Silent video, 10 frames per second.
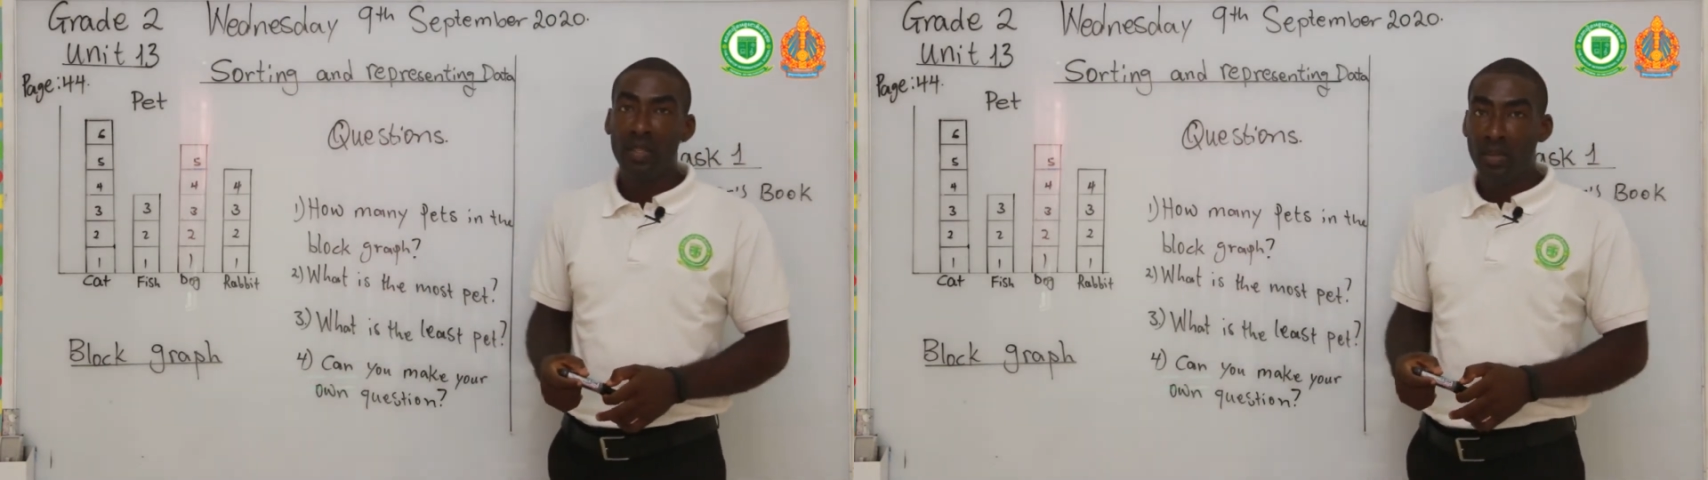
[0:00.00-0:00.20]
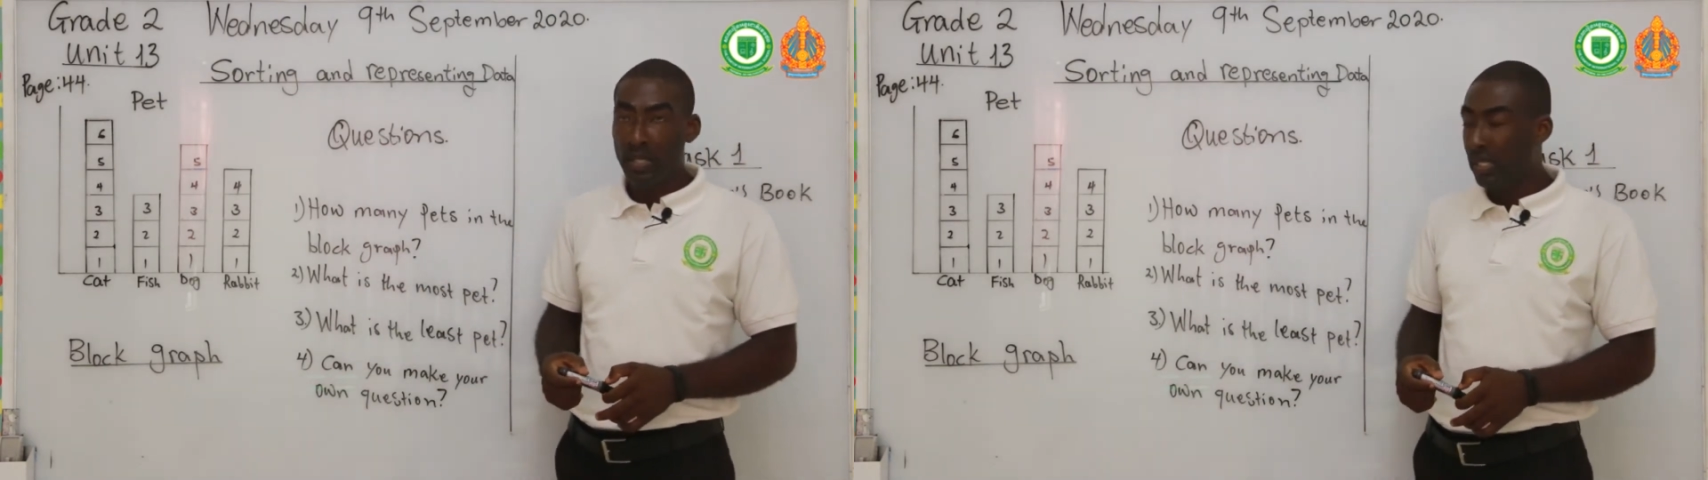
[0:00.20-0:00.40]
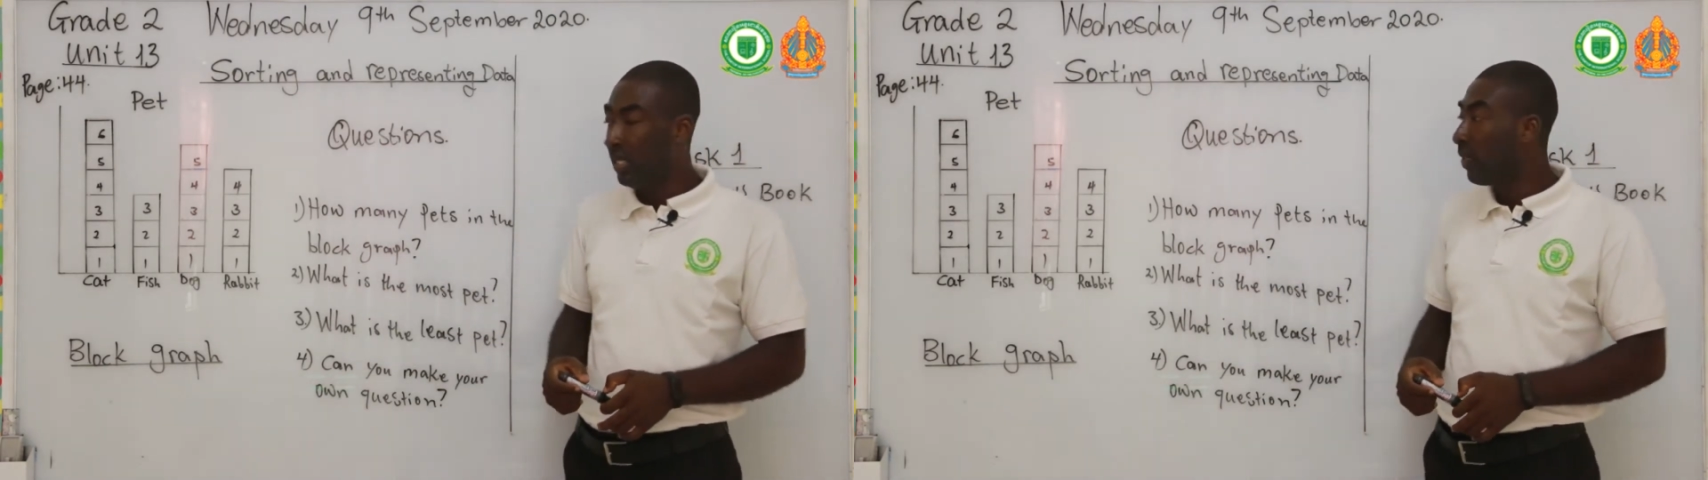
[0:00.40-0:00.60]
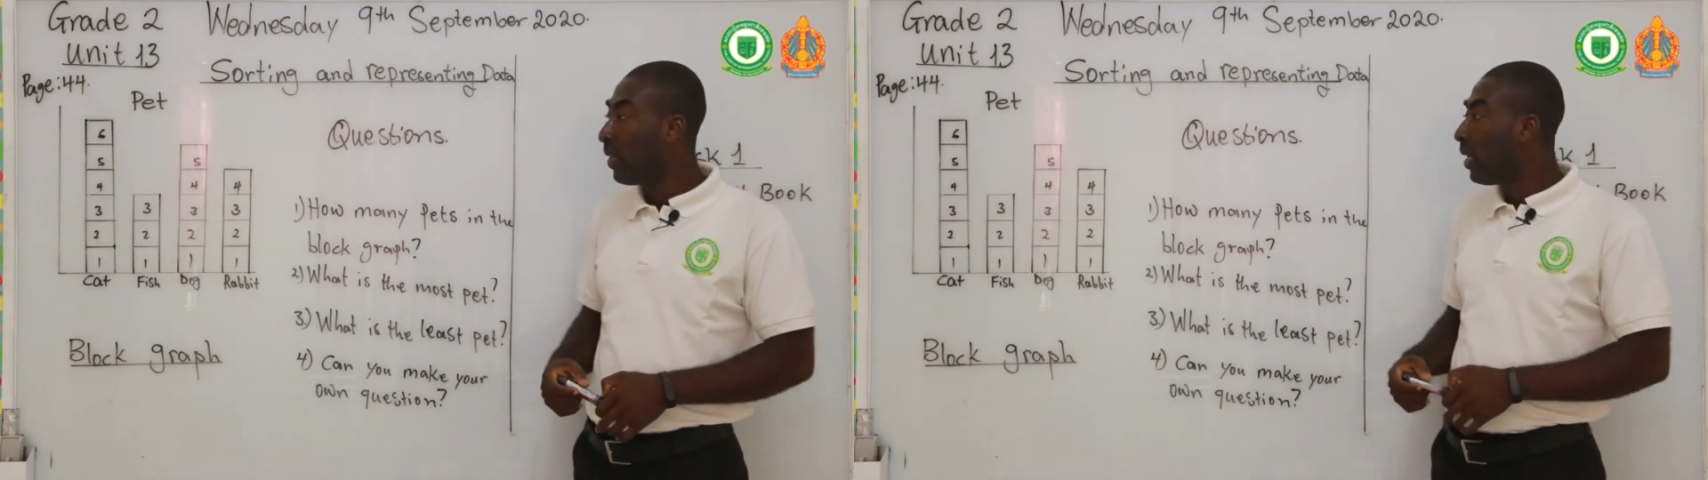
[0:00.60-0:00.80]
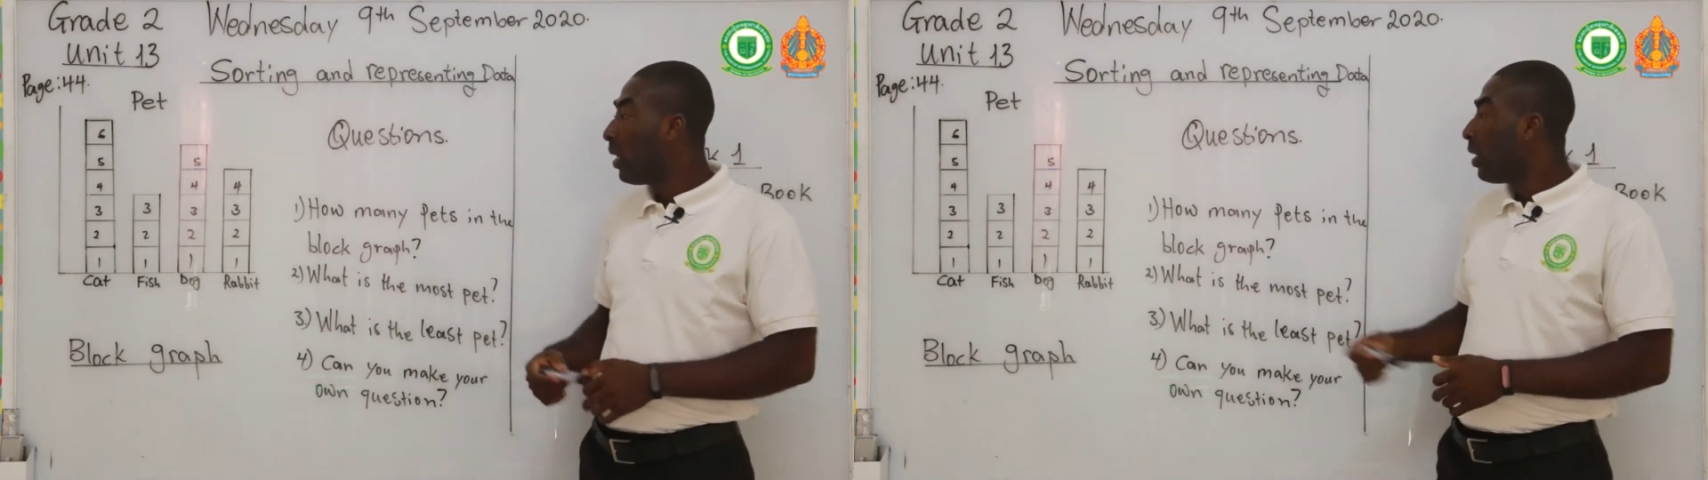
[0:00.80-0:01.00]
question.
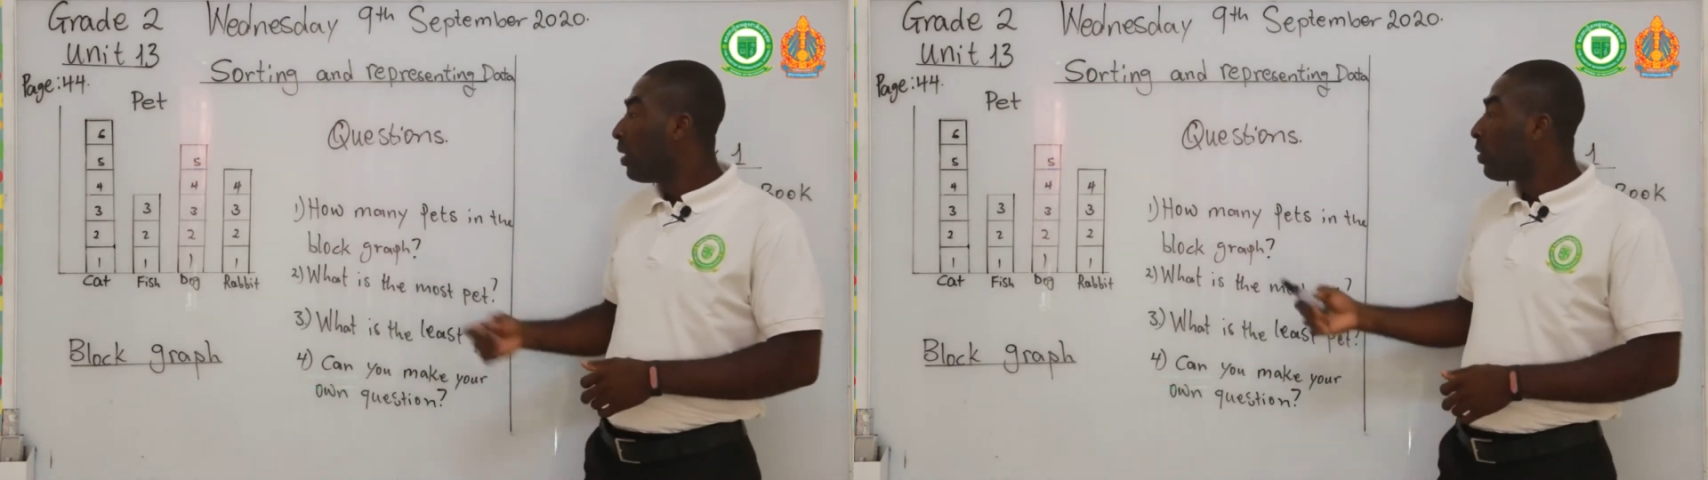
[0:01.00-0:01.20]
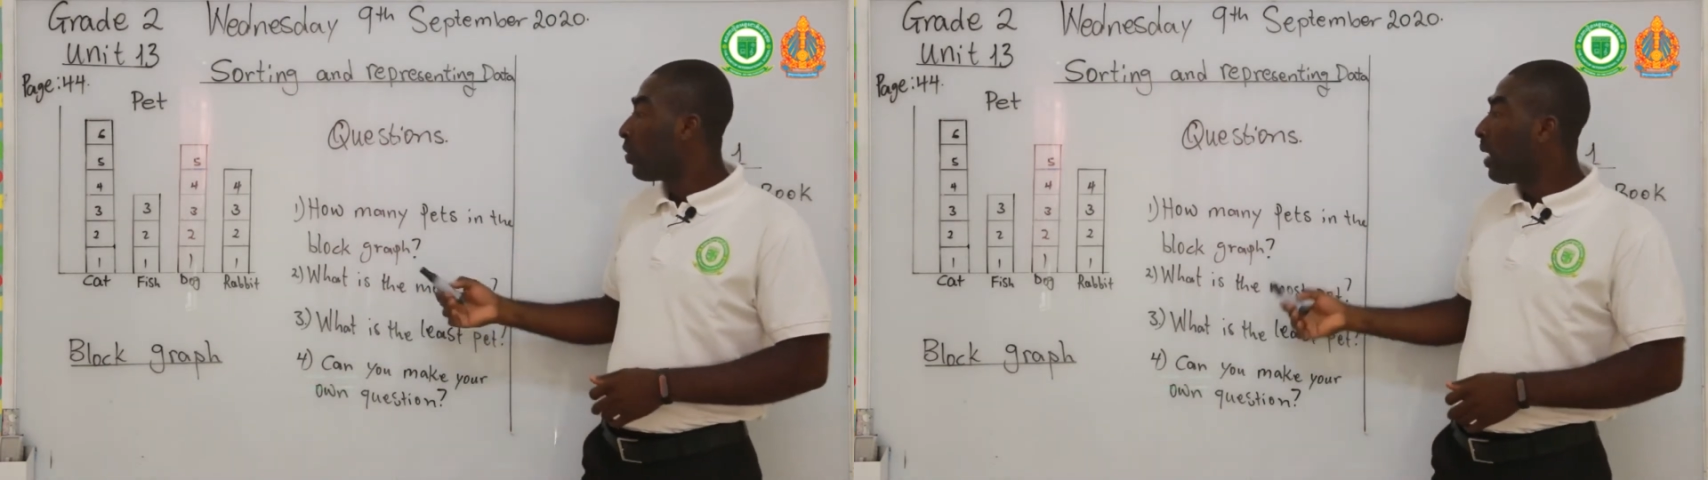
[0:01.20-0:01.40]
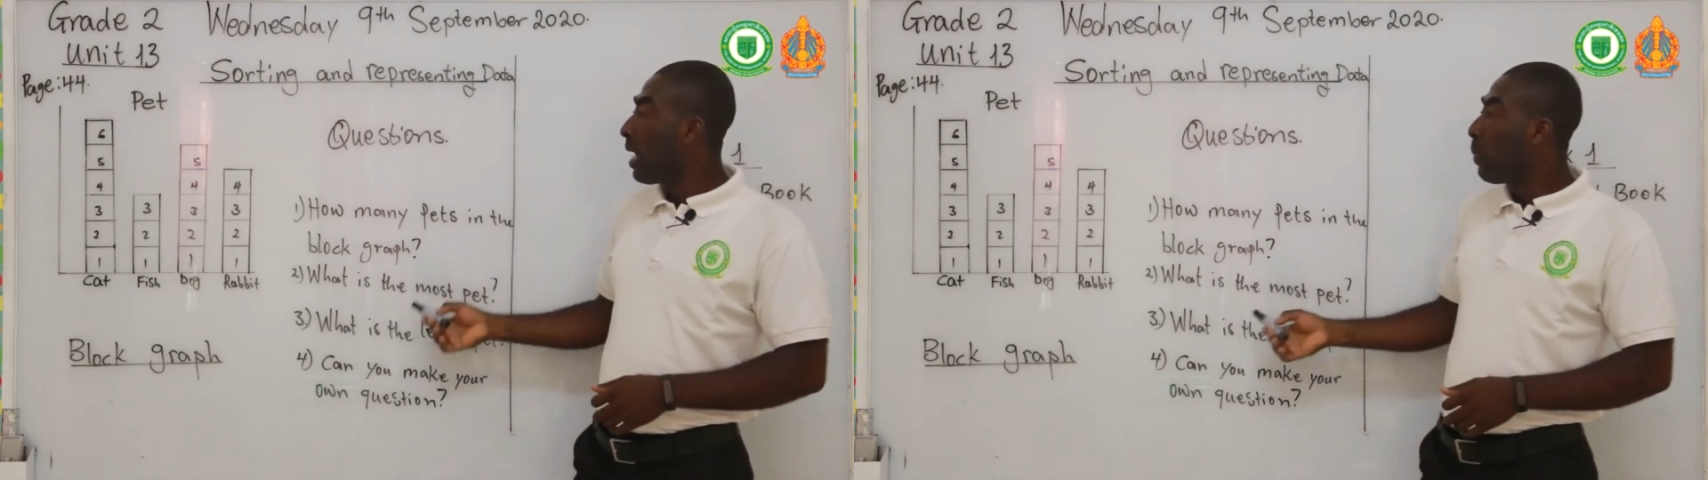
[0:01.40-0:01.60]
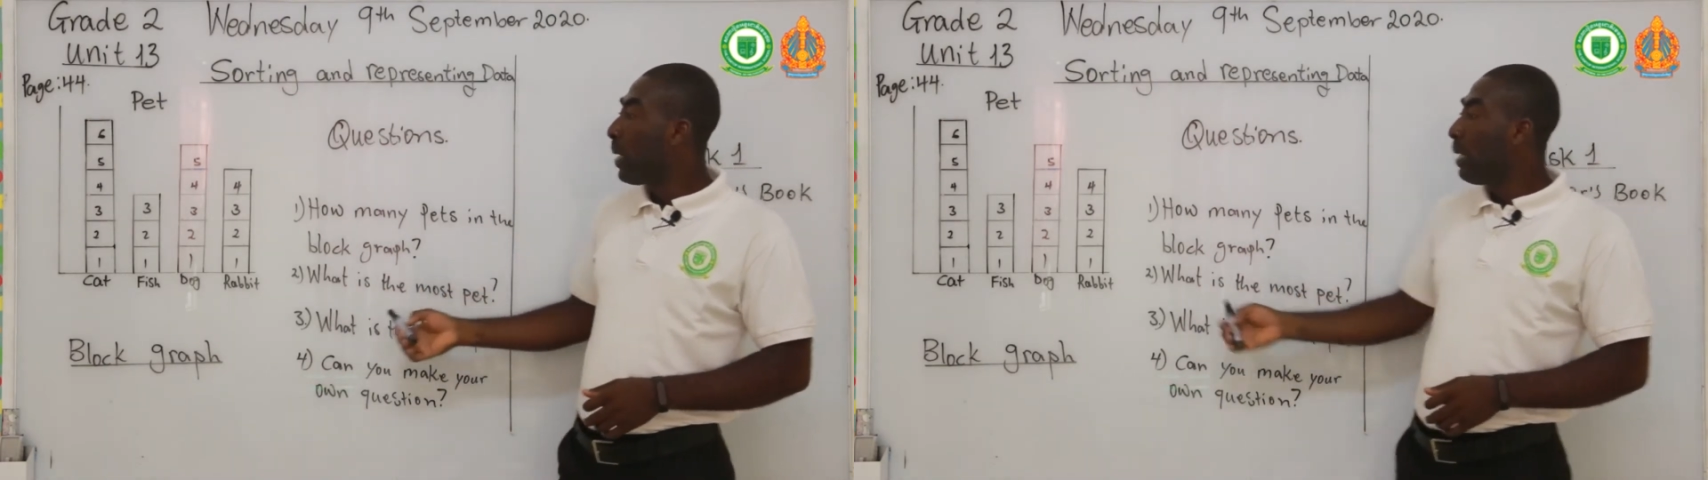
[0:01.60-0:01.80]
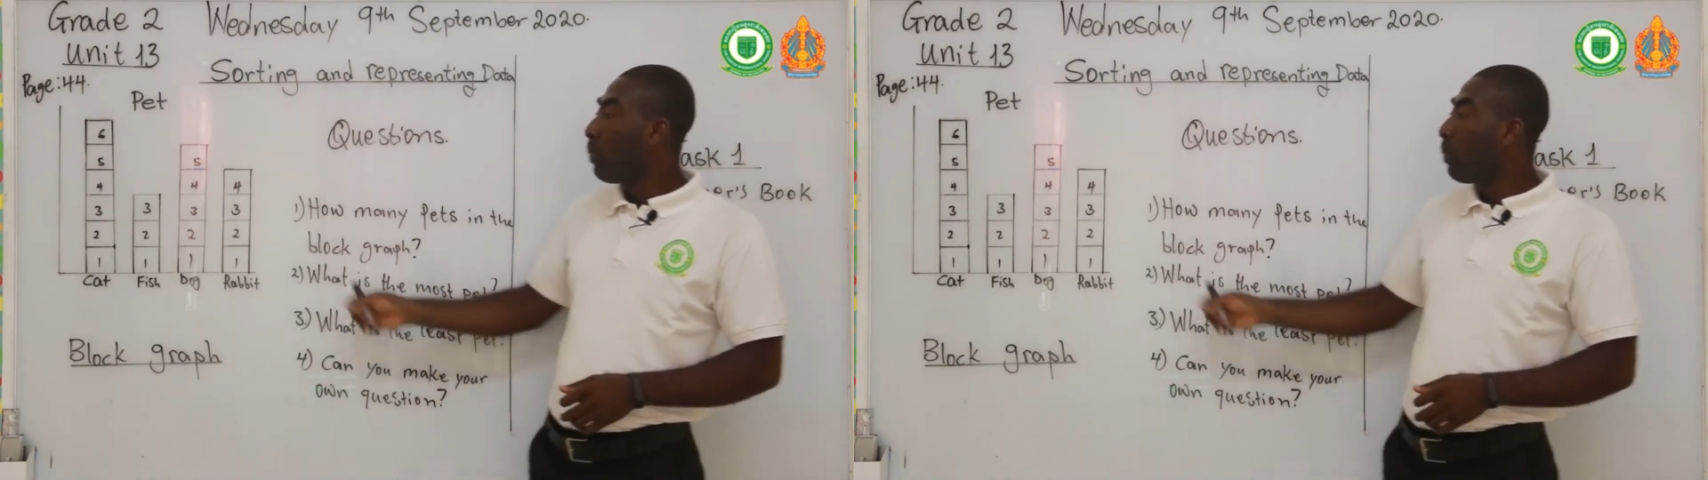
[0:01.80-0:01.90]
So how many